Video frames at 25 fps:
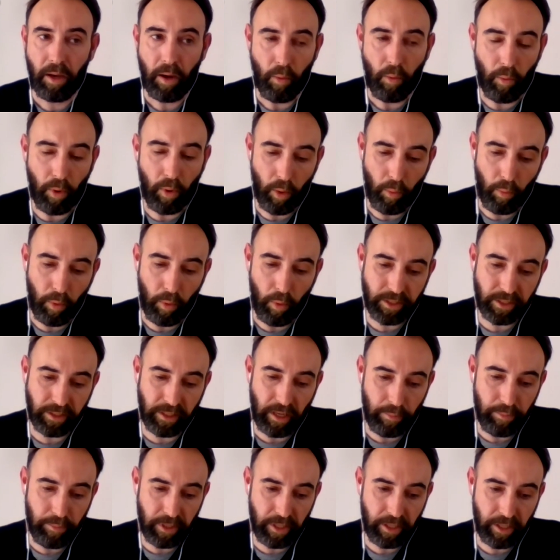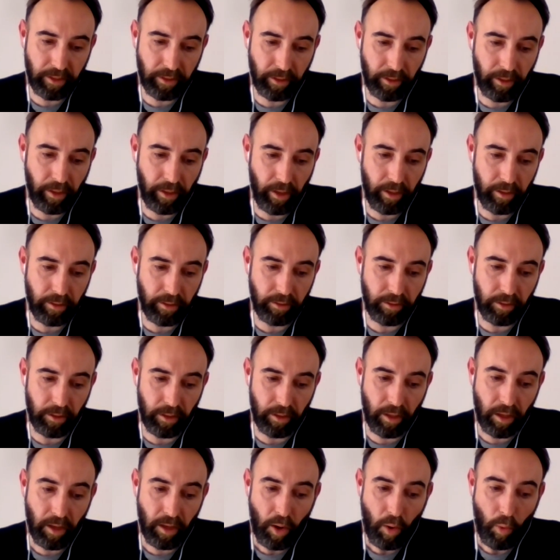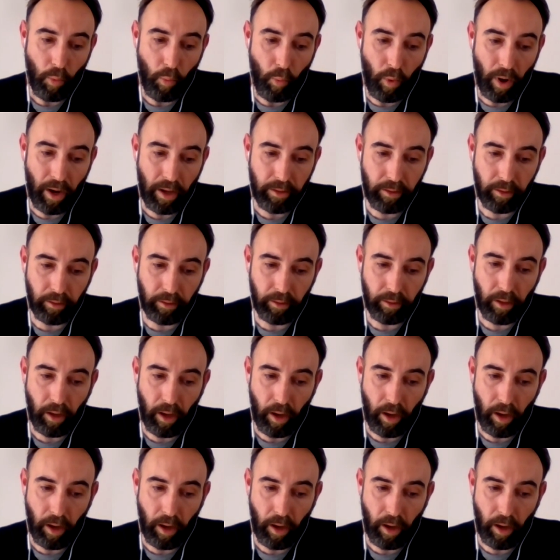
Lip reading: what's happening at one?